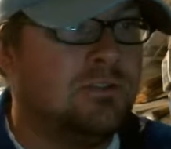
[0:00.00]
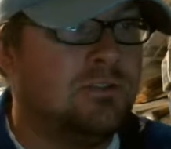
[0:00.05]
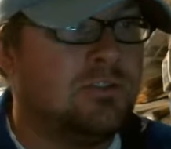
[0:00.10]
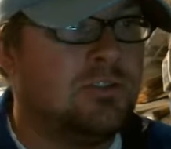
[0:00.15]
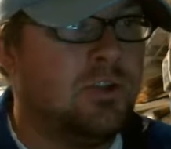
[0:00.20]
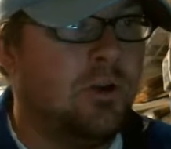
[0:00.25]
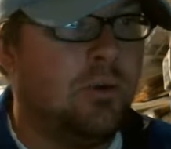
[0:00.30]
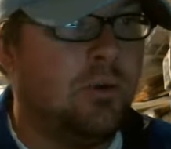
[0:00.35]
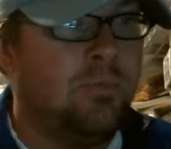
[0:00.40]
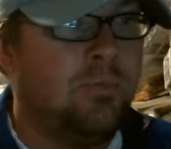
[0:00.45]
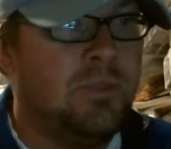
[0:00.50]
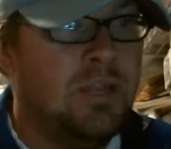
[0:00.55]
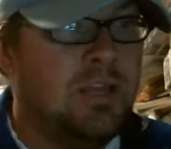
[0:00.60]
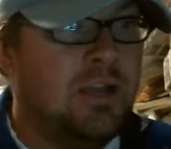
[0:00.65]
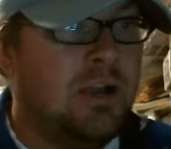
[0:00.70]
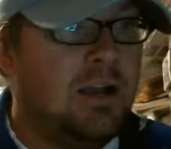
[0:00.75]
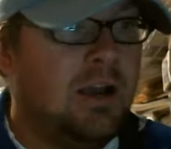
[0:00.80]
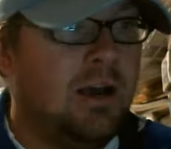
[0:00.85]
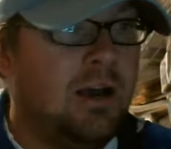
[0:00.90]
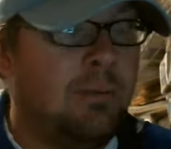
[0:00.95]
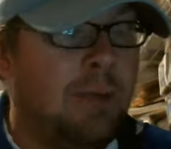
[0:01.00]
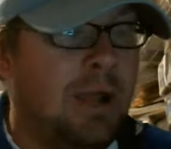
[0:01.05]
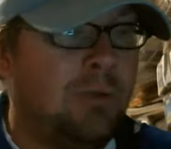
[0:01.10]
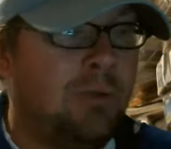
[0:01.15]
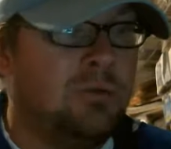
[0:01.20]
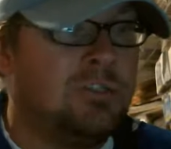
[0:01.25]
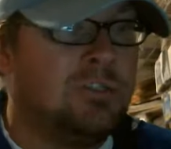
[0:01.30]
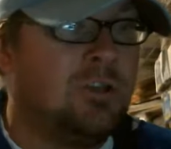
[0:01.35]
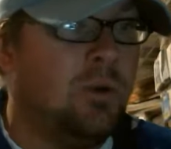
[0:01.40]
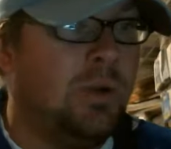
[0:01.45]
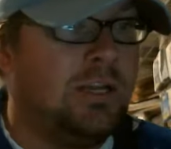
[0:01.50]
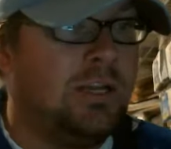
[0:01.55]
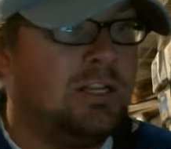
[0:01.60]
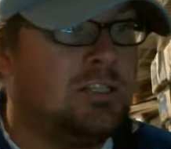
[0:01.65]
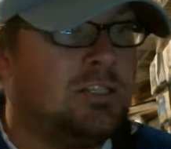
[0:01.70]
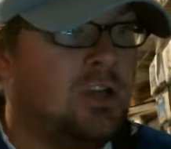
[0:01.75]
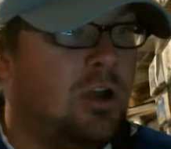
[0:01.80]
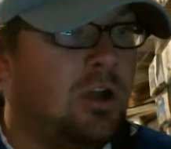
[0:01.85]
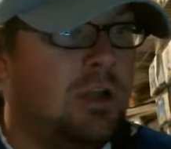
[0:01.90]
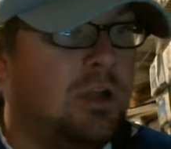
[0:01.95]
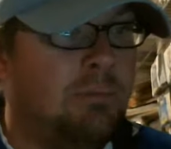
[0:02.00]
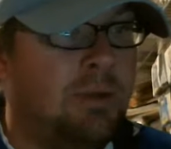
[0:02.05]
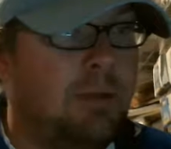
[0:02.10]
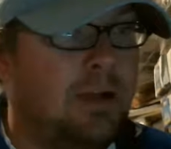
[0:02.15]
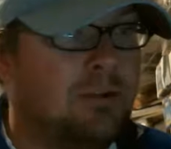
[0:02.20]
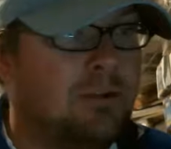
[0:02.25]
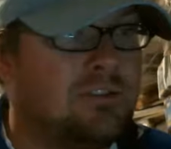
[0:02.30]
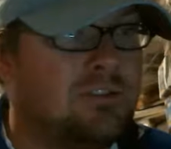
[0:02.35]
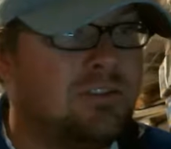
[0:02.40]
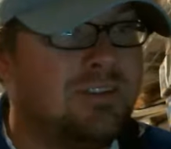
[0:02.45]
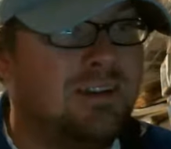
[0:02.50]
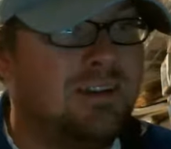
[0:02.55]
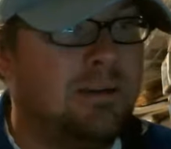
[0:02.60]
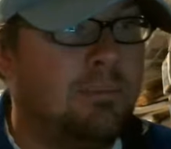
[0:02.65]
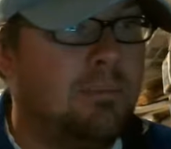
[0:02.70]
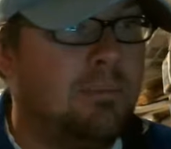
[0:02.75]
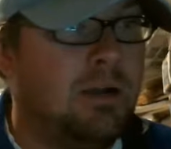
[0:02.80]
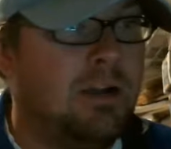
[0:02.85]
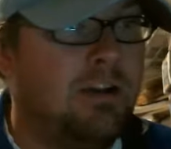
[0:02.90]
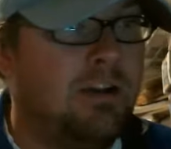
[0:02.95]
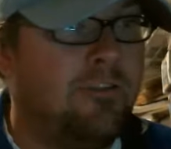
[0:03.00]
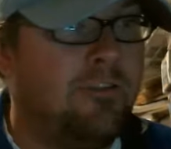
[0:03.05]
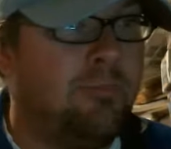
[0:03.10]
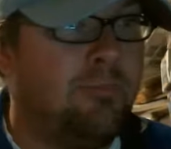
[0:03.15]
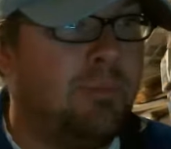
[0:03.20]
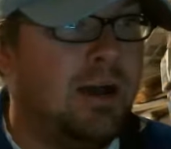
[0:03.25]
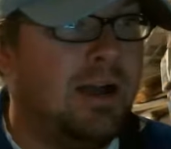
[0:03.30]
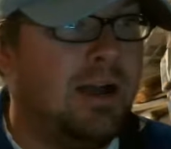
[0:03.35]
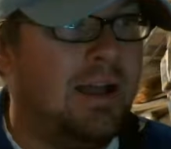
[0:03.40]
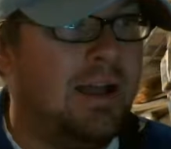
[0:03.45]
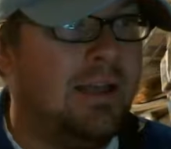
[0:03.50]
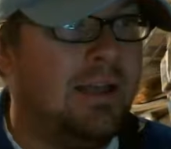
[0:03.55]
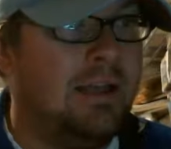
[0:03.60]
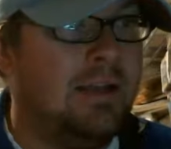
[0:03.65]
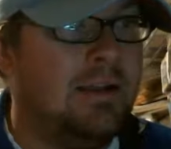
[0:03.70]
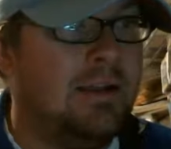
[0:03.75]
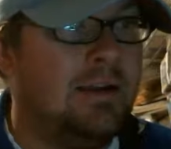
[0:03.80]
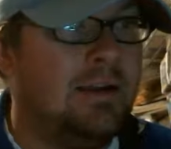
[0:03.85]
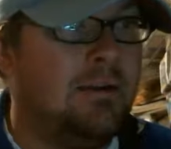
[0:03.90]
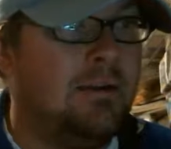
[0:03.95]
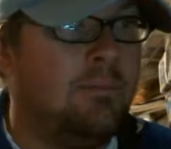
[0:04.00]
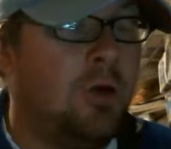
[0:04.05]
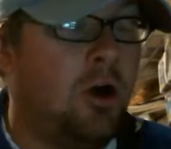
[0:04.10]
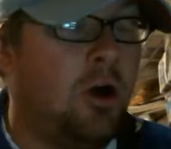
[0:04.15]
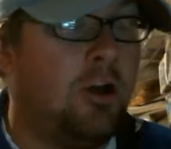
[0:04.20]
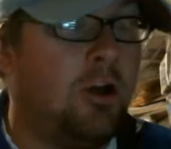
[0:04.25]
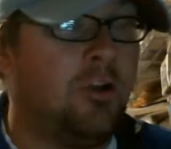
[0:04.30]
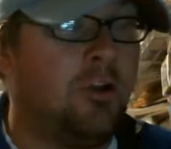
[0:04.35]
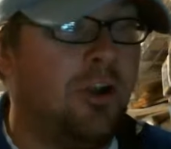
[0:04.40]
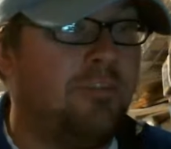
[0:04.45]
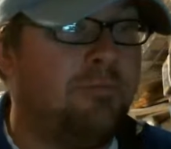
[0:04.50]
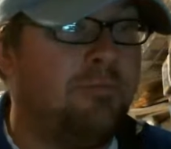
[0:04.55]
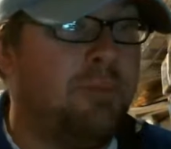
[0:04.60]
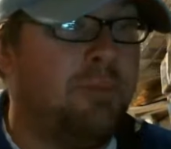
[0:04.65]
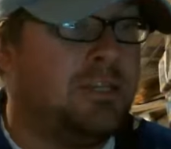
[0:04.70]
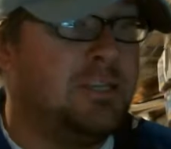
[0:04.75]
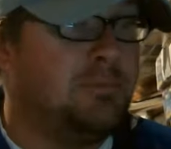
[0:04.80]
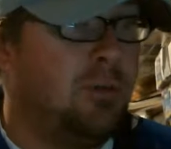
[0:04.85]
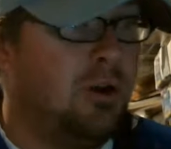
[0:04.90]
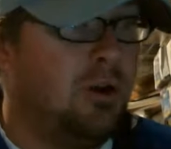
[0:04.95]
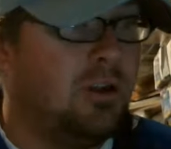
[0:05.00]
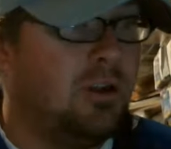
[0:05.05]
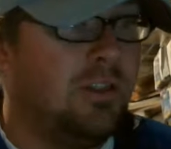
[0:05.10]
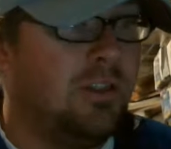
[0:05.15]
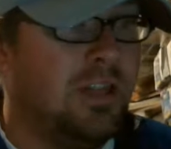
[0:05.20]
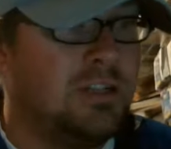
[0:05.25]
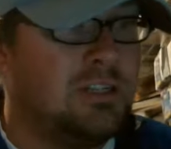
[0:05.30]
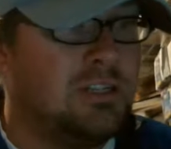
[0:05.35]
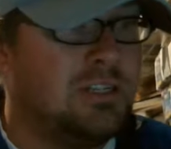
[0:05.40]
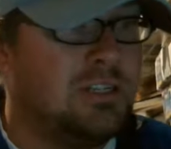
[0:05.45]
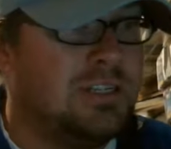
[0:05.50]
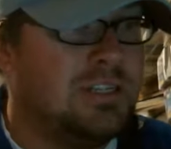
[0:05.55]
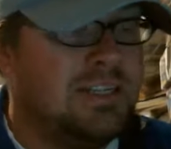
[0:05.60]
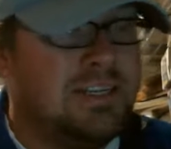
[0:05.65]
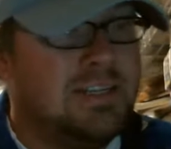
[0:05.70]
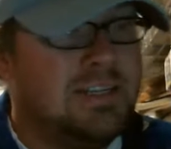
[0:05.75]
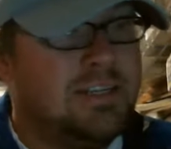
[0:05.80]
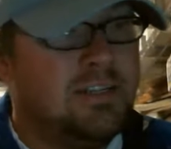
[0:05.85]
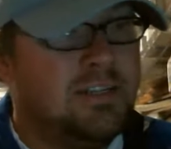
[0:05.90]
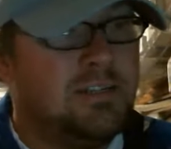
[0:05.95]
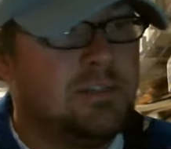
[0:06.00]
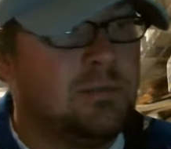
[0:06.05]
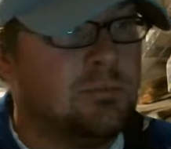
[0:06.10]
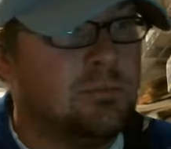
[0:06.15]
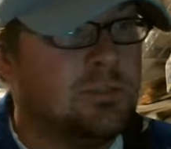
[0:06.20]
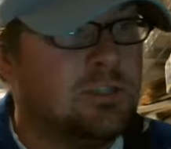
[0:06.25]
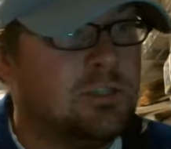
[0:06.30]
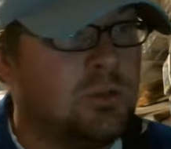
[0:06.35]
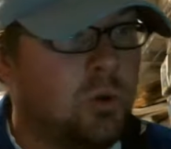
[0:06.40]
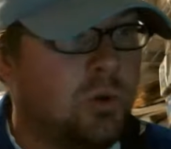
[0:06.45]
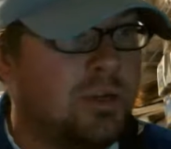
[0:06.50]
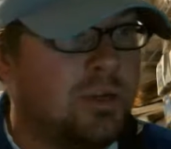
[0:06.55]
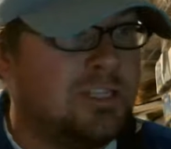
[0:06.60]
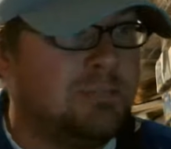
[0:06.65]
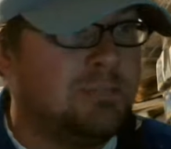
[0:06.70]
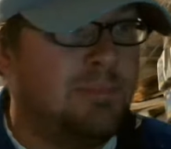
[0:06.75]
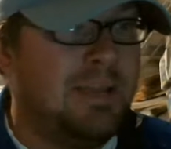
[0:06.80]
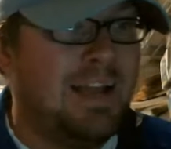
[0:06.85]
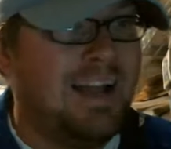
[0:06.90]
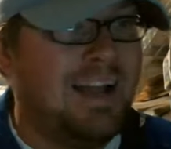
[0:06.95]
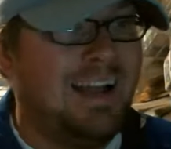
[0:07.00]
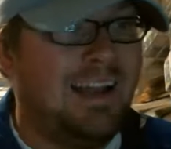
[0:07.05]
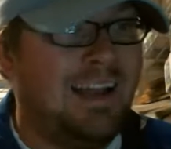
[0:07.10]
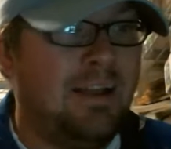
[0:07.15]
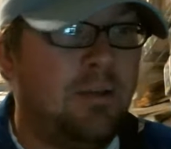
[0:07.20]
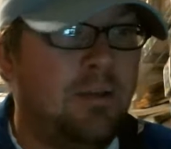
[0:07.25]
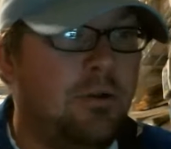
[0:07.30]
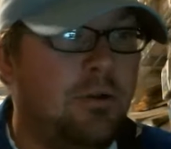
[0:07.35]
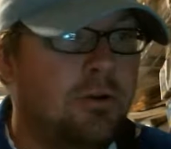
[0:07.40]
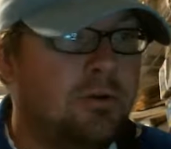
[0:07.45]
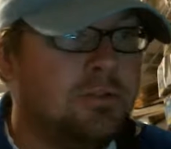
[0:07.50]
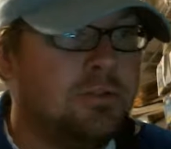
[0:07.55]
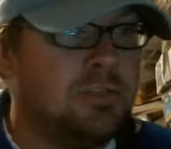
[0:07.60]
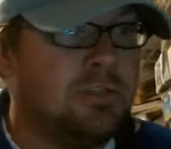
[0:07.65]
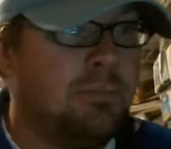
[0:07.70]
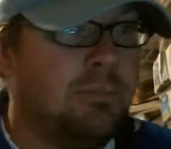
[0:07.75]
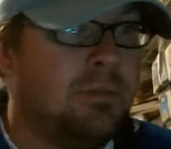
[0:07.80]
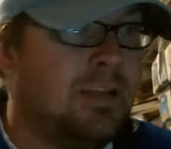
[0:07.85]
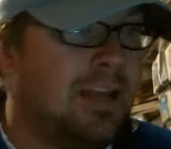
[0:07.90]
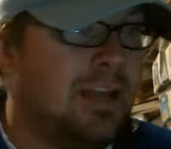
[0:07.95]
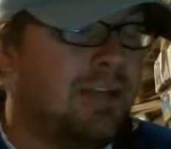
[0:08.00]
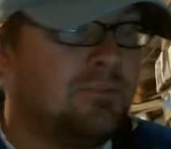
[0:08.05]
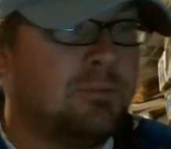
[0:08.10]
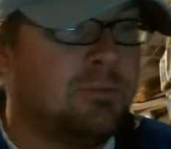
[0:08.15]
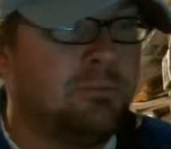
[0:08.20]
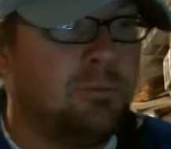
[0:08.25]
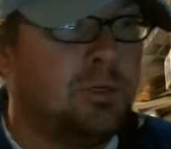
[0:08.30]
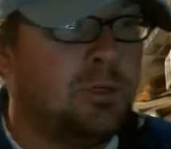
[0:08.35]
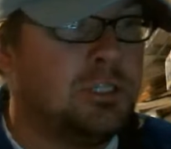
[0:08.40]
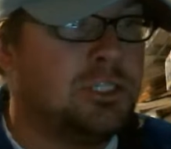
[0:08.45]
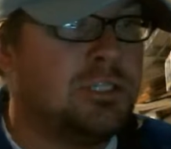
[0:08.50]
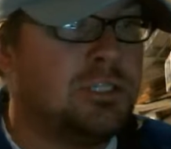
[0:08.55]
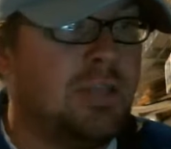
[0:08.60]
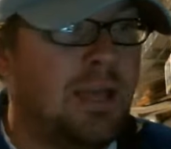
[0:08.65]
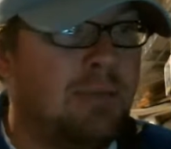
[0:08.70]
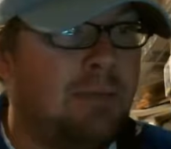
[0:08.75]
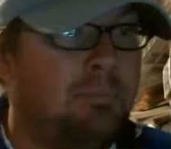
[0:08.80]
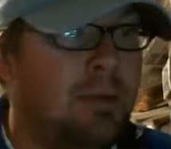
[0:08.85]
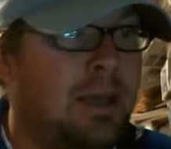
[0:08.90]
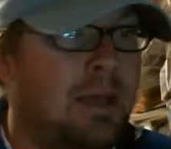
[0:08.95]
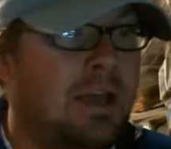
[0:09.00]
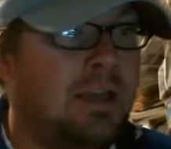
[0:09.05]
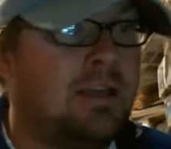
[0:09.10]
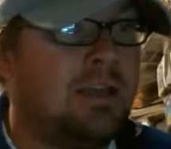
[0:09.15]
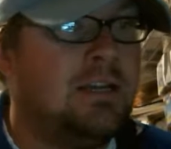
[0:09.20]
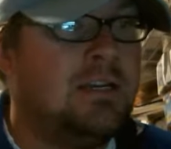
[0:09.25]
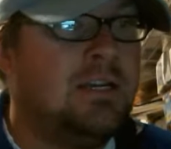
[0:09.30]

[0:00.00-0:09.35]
So I was going to talk about some of my autographed baseball collection, some stories behind those. I'm going to have to push that back